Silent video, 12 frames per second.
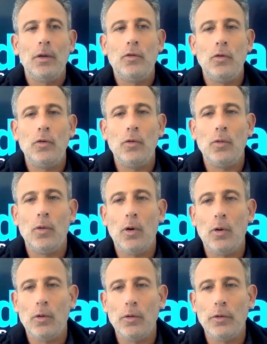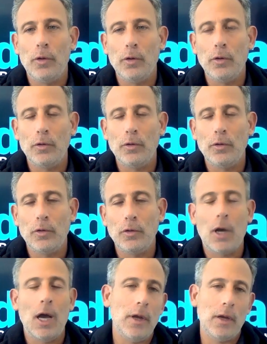to hold those
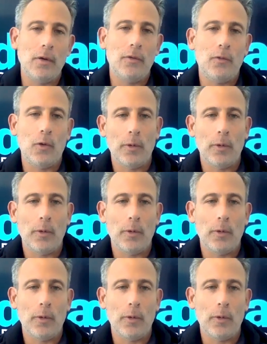IRA or